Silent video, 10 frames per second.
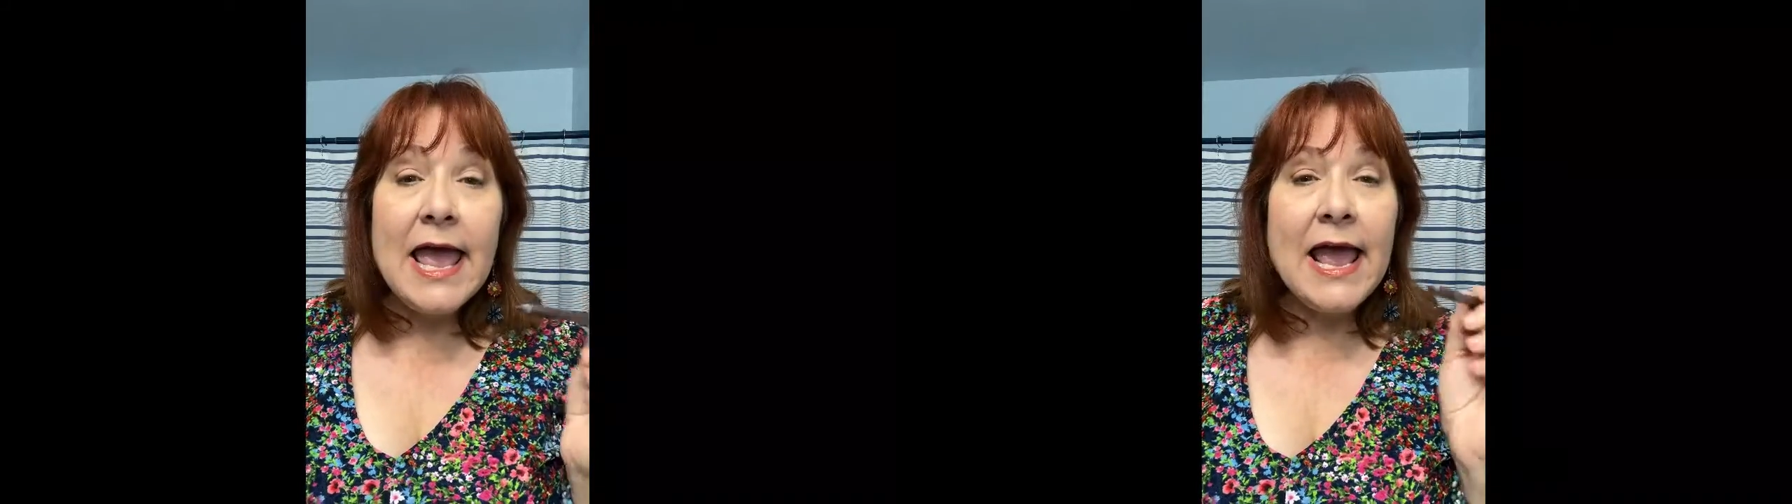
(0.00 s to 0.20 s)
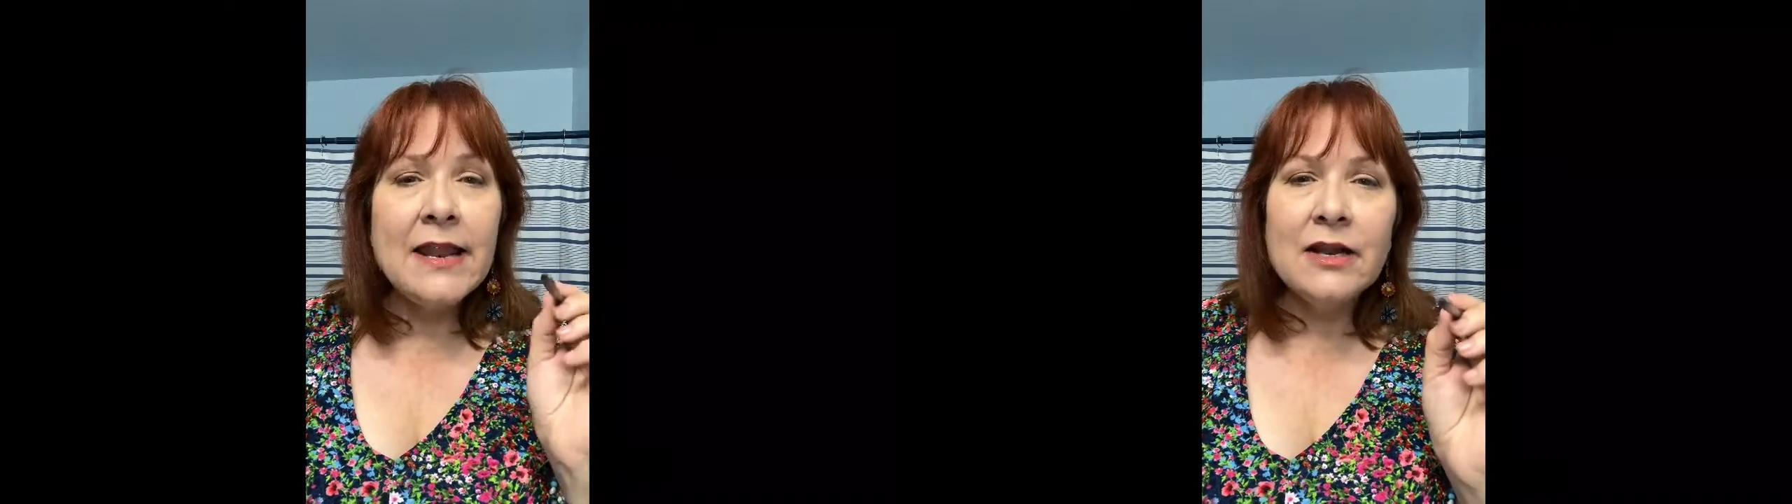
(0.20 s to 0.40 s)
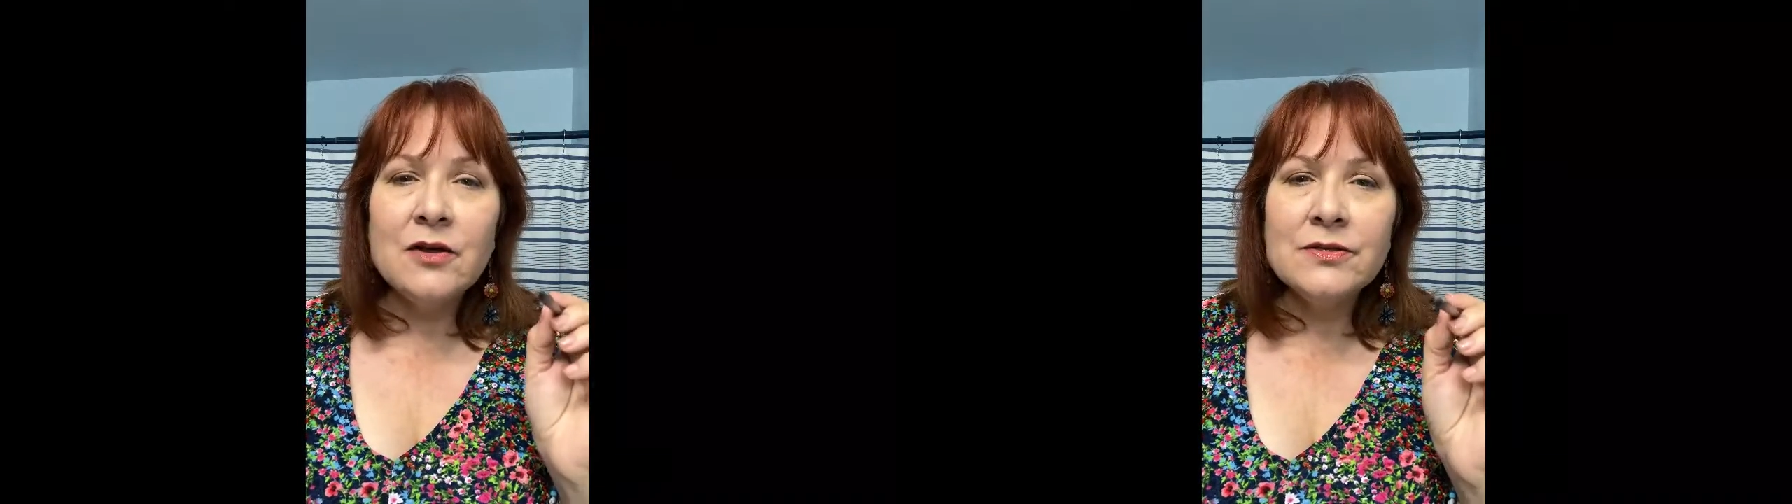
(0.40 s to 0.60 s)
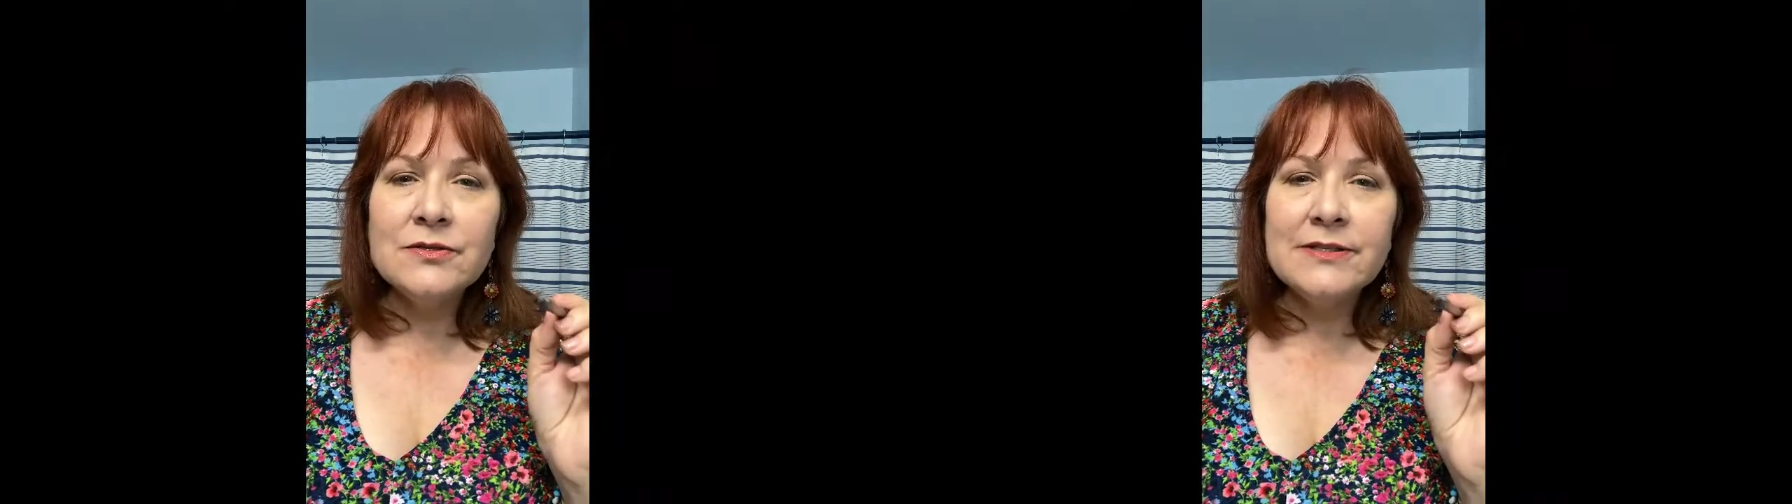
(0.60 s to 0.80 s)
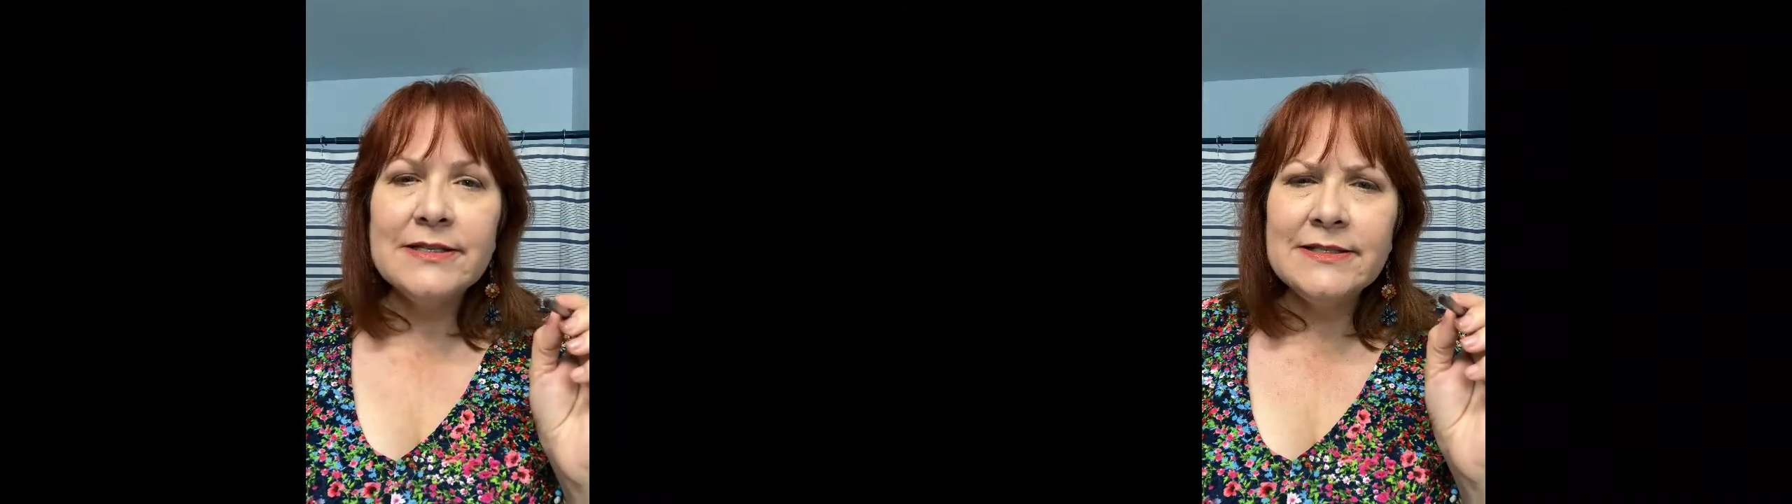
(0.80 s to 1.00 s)
and it also
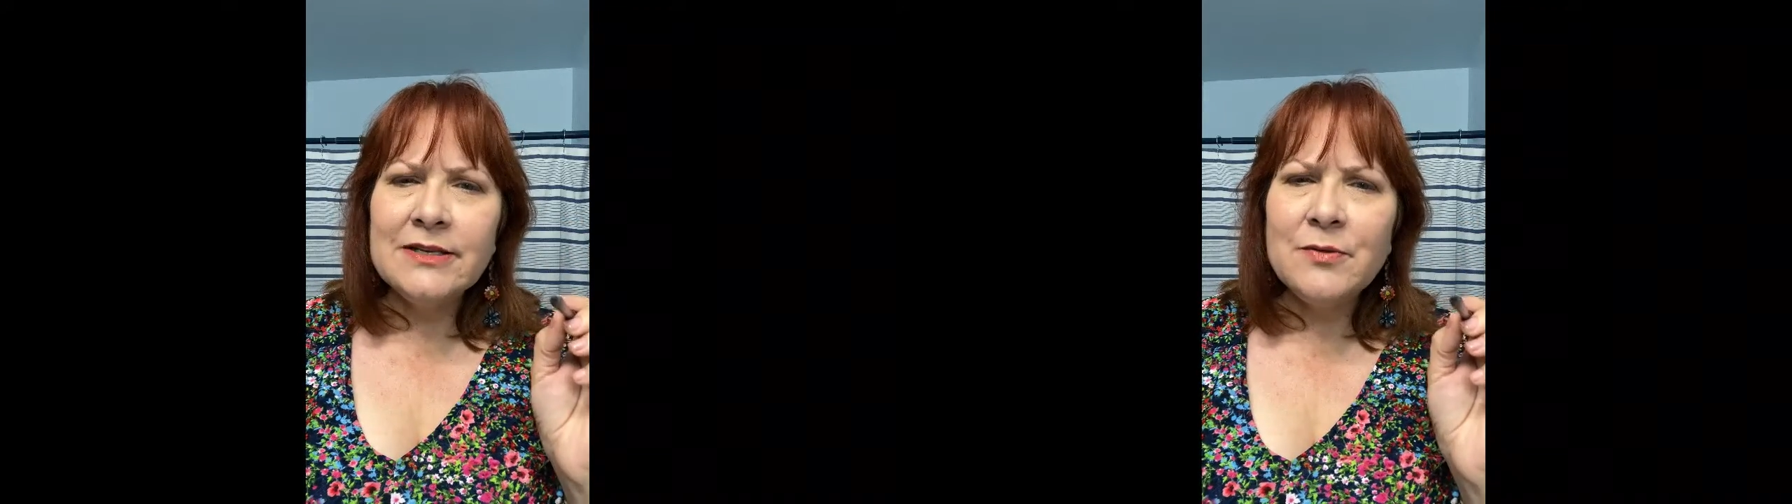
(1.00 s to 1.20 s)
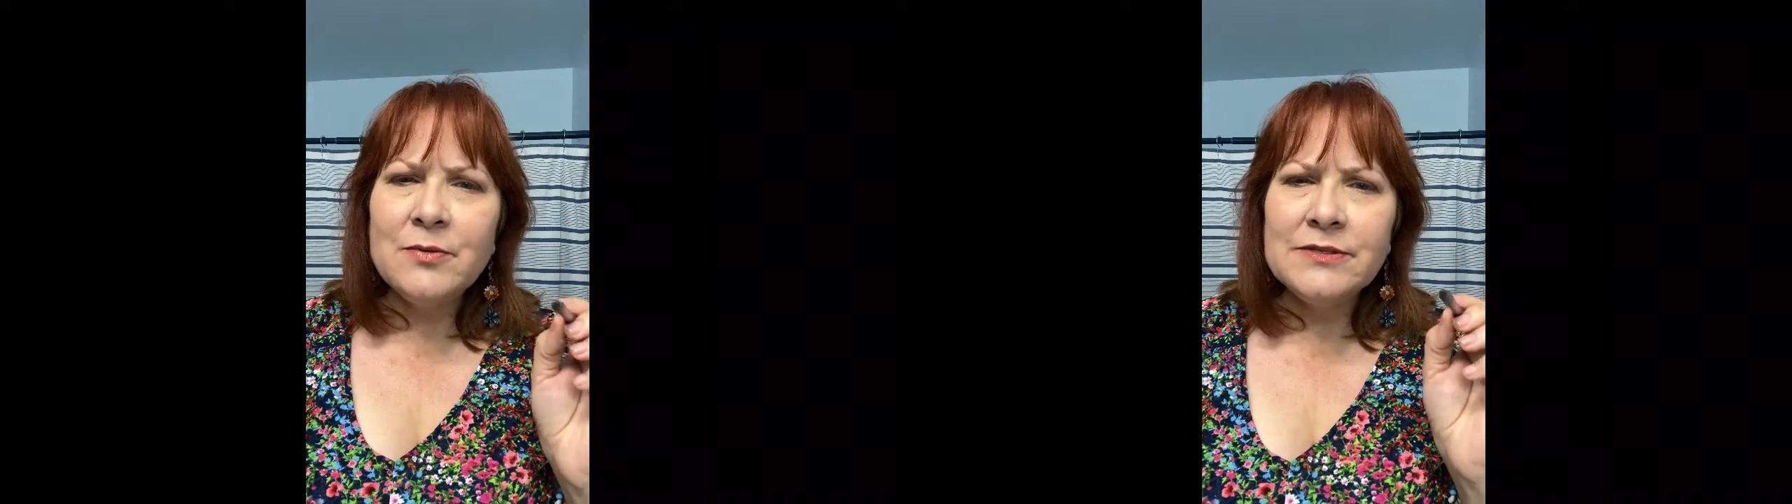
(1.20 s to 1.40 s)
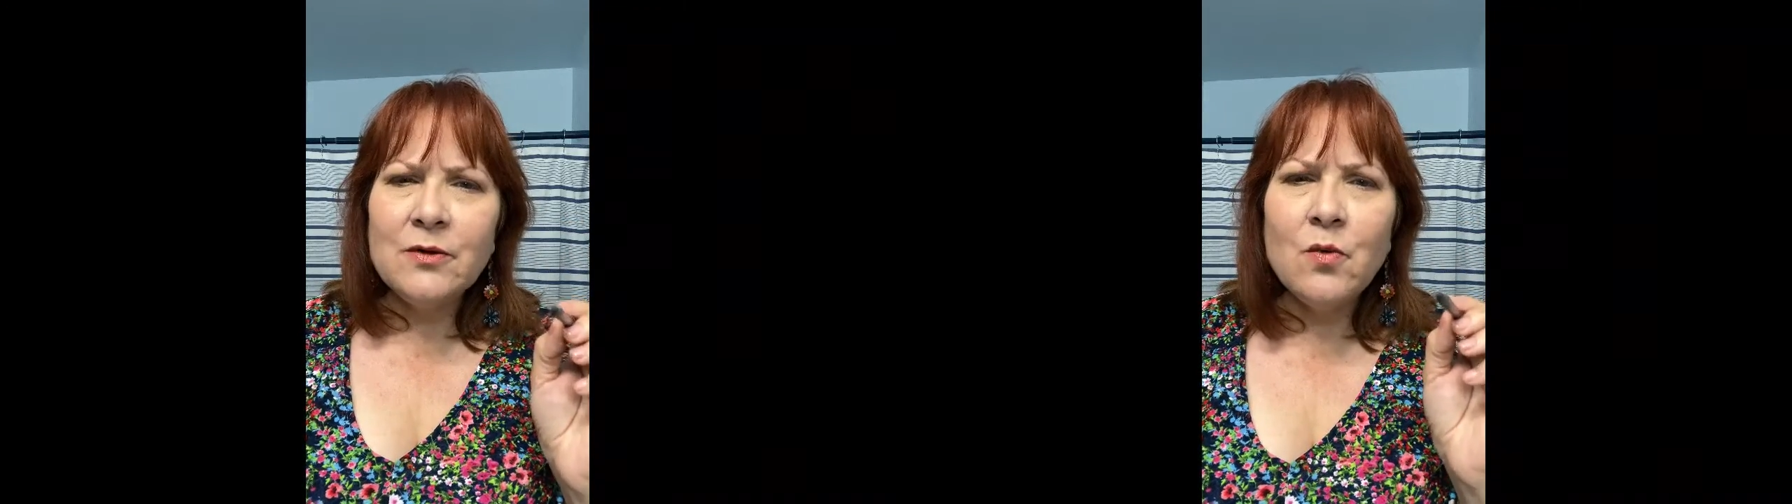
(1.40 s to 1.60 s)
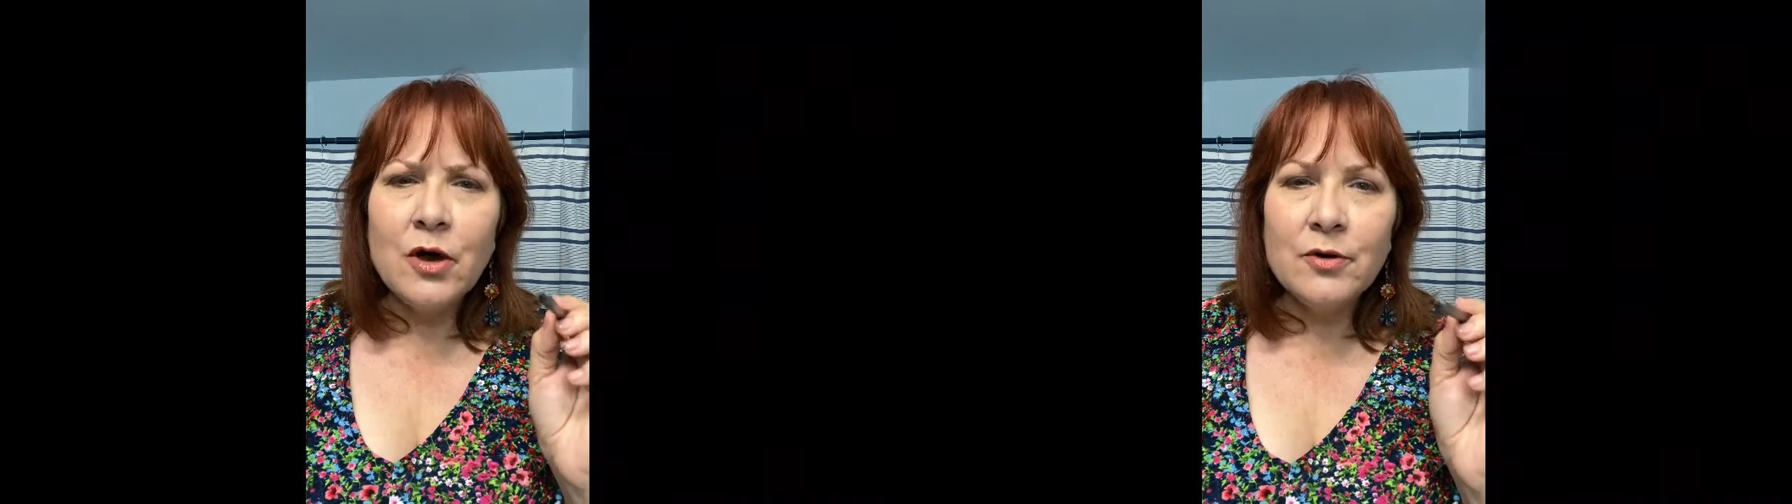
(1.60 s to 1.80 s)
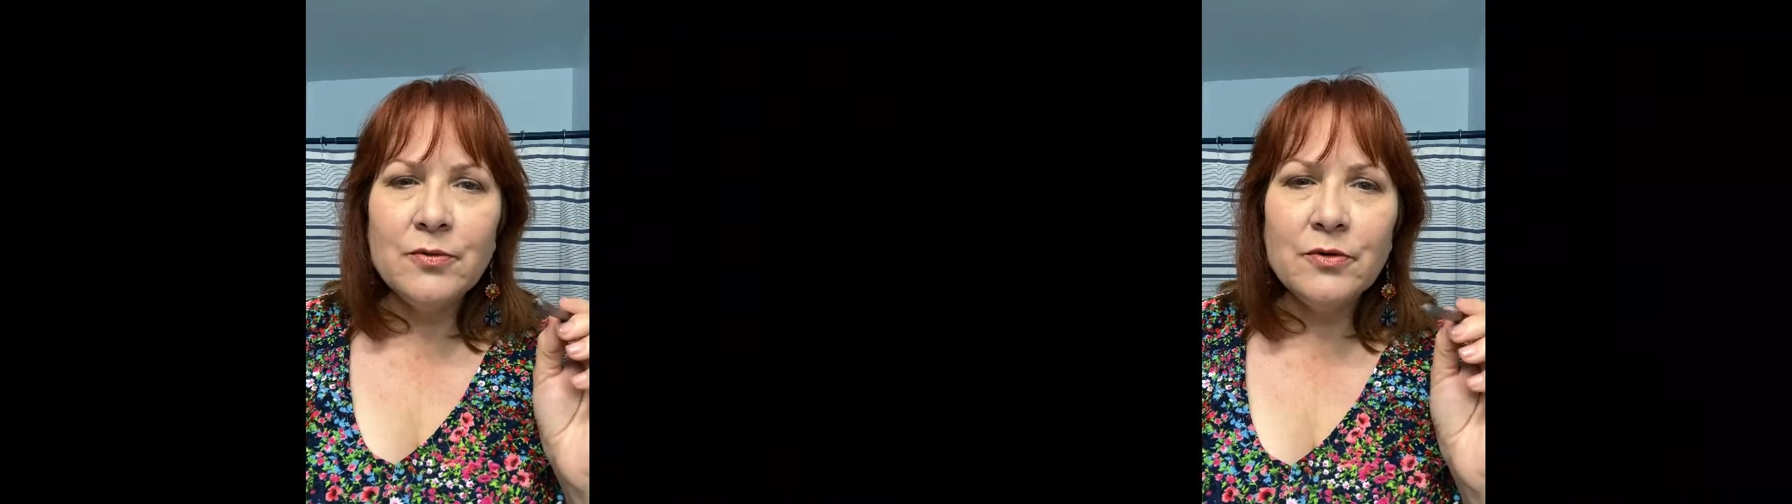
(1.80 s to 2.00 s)
sets up almost like
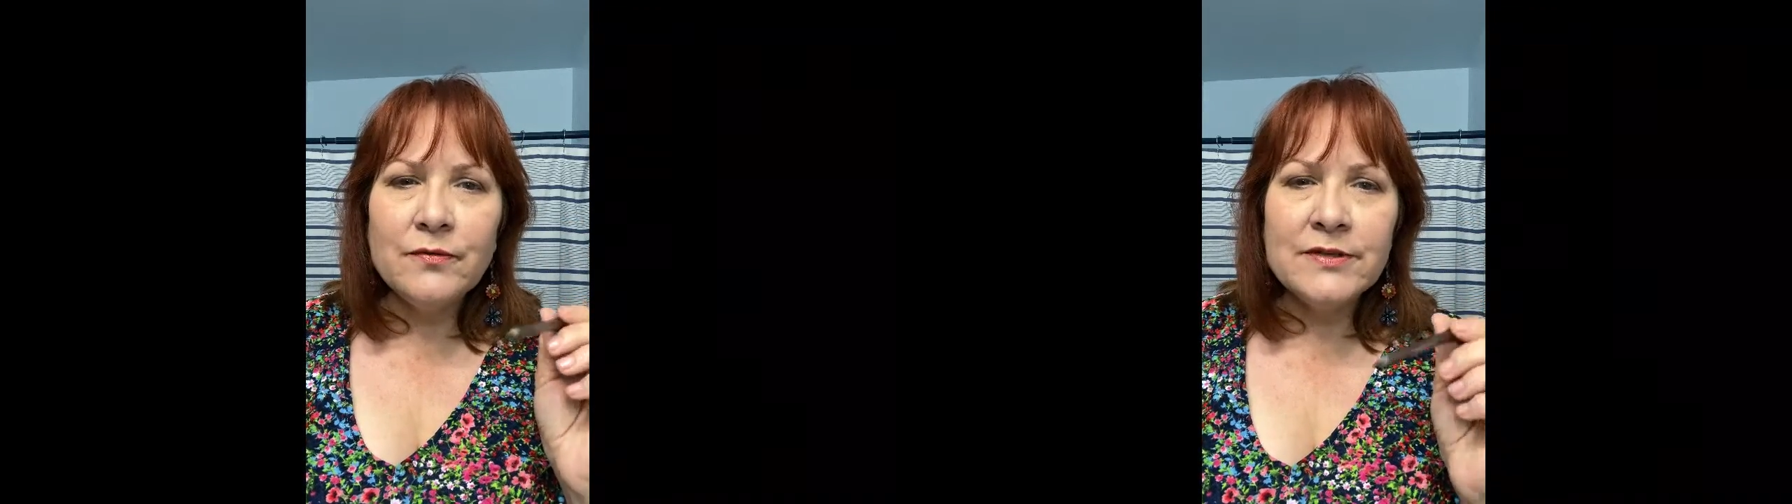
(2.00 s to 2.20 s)
waterproof,